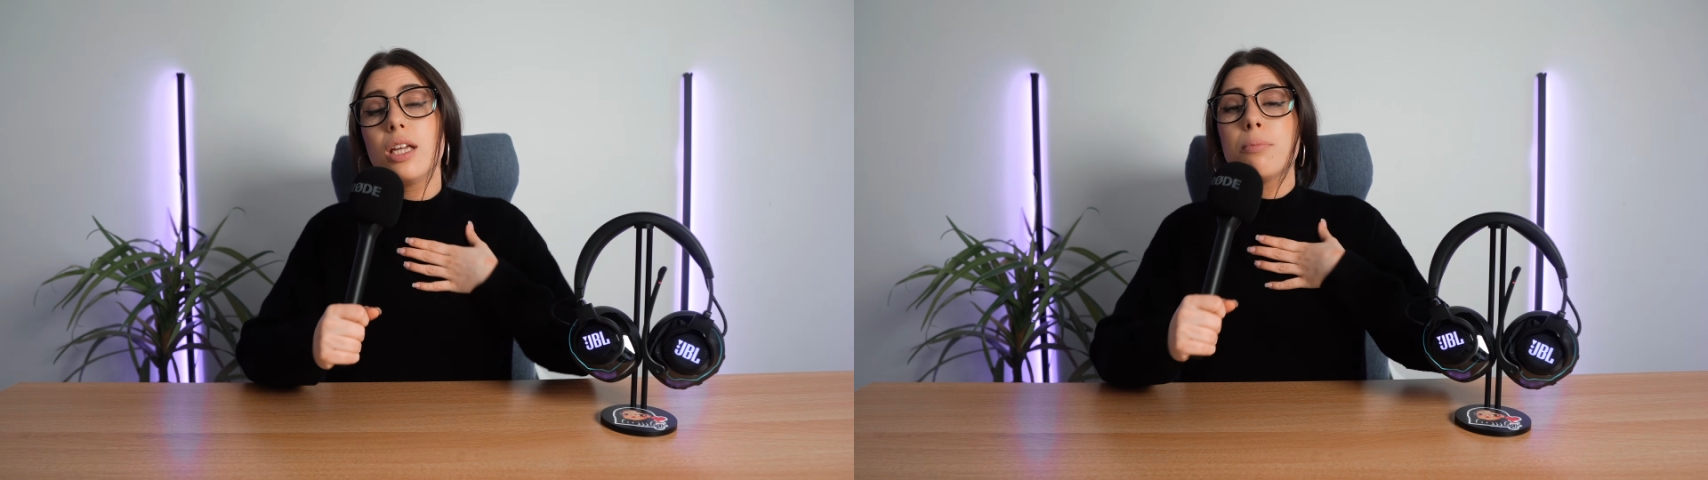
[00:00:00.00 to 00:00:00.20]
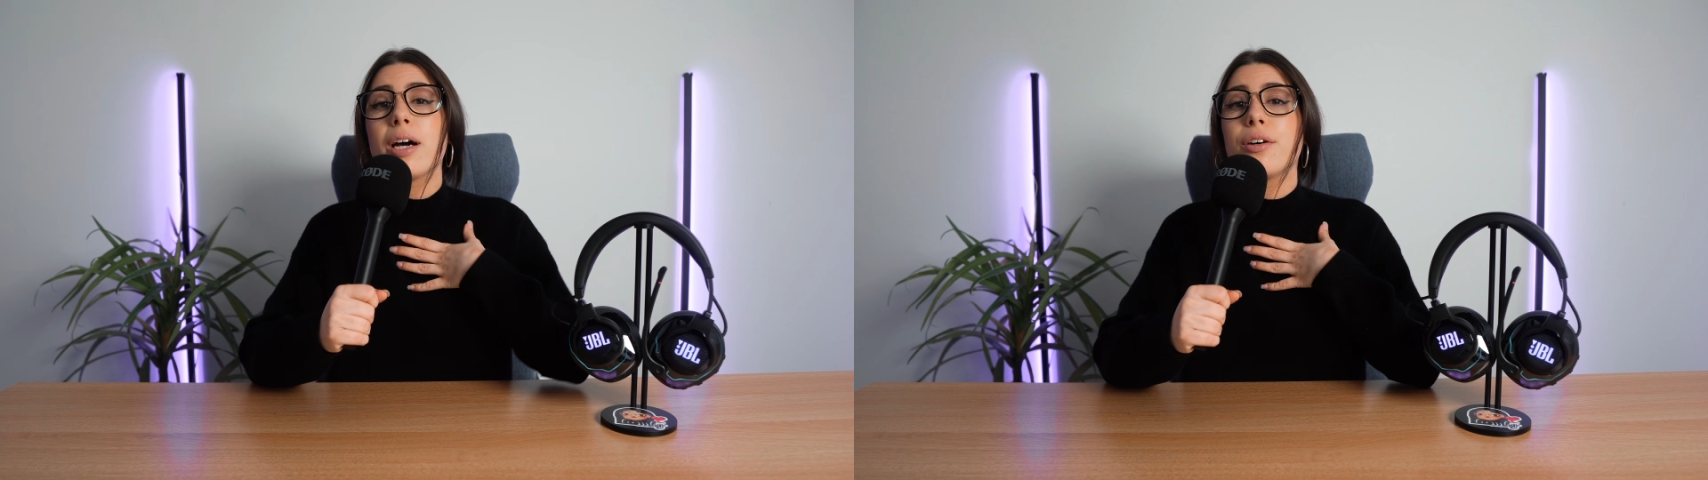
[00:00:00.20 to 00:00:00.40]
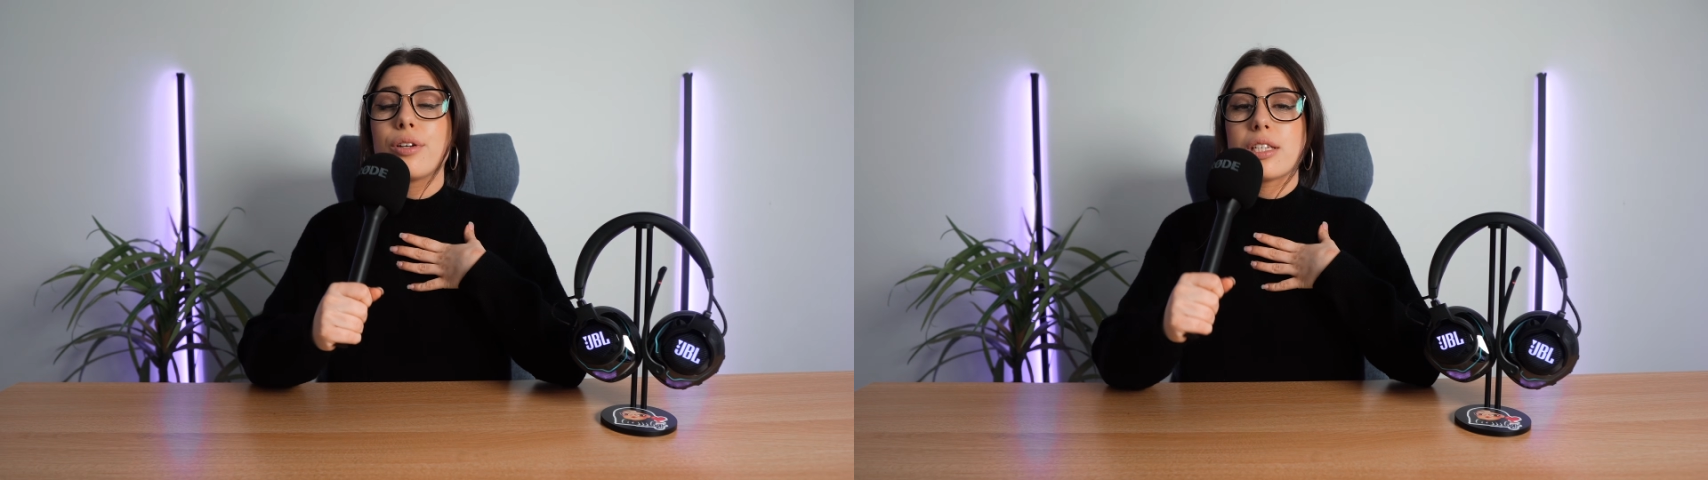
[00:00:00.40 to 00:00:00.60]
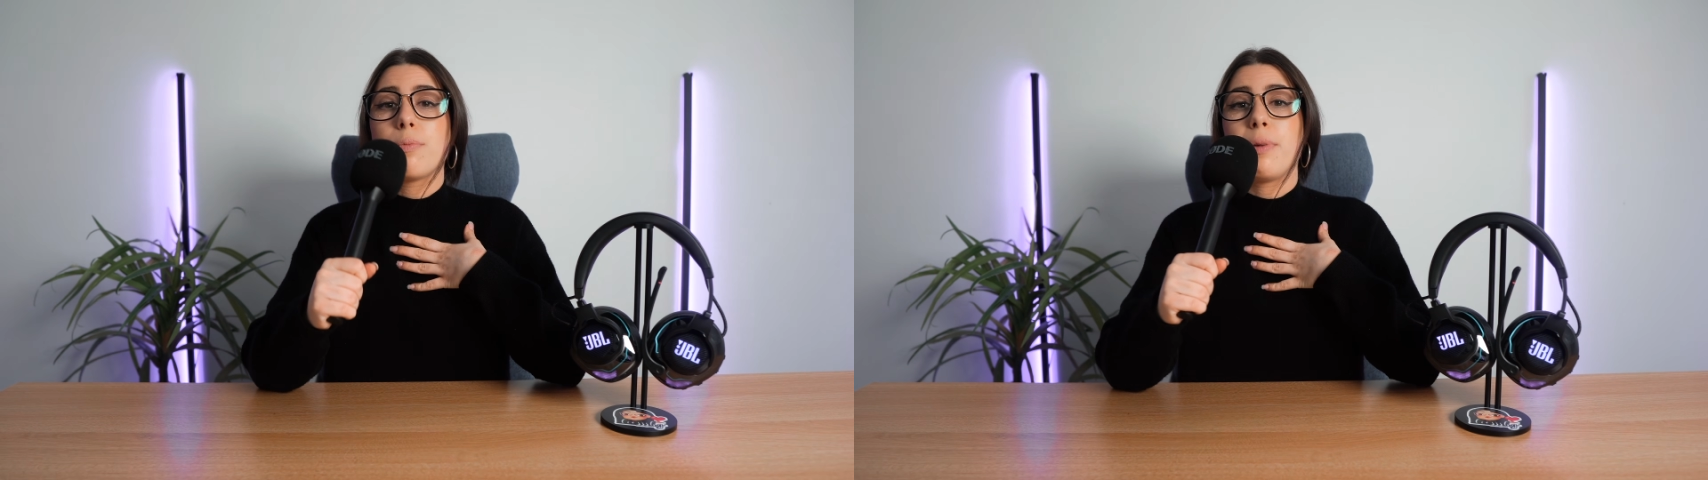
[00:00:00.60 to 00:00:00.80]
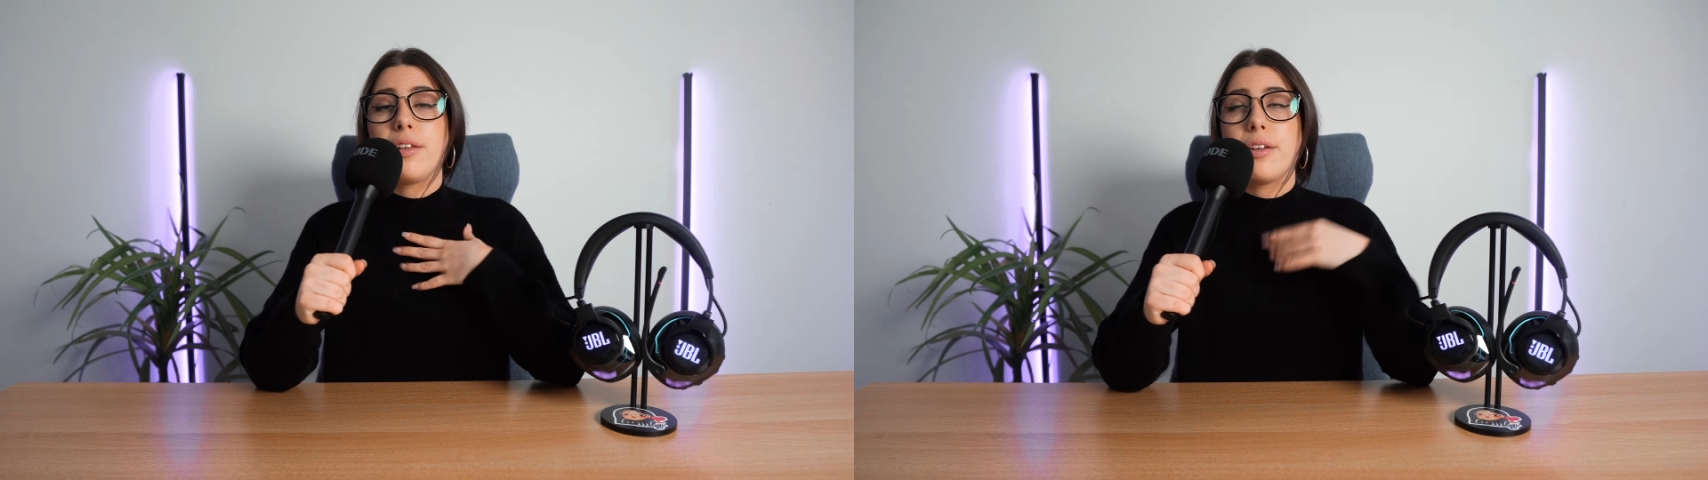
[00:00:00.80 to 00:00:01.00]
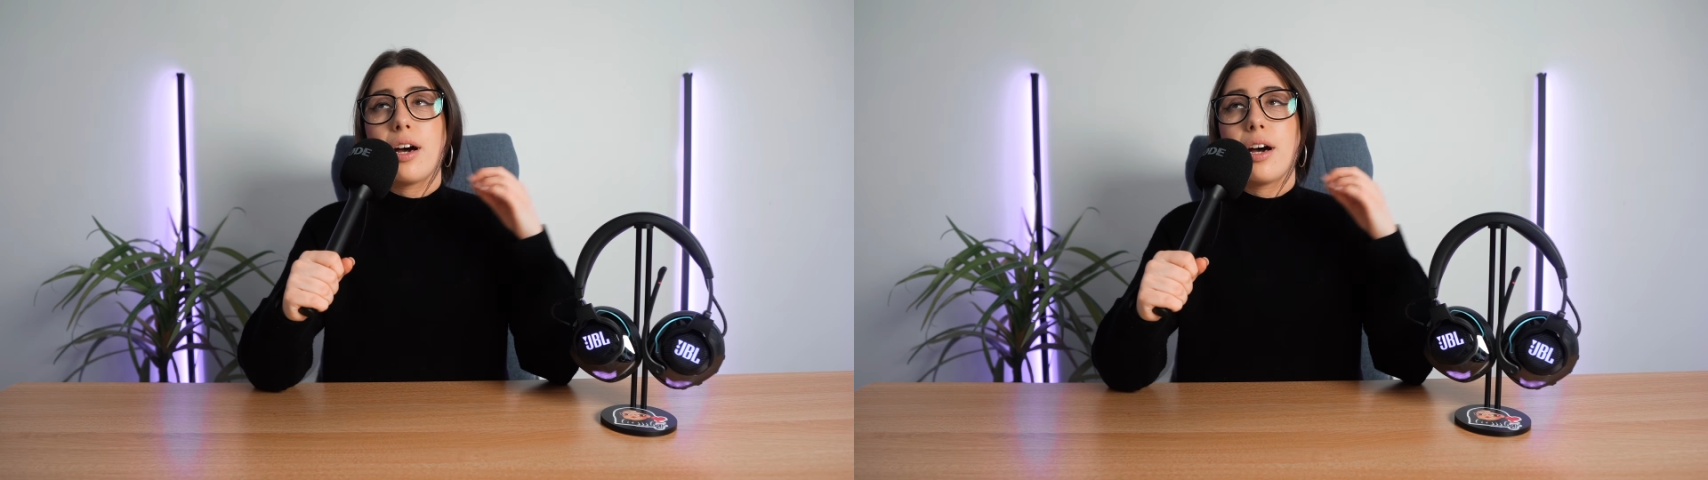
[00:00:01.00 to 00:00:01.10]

In my honest opinion,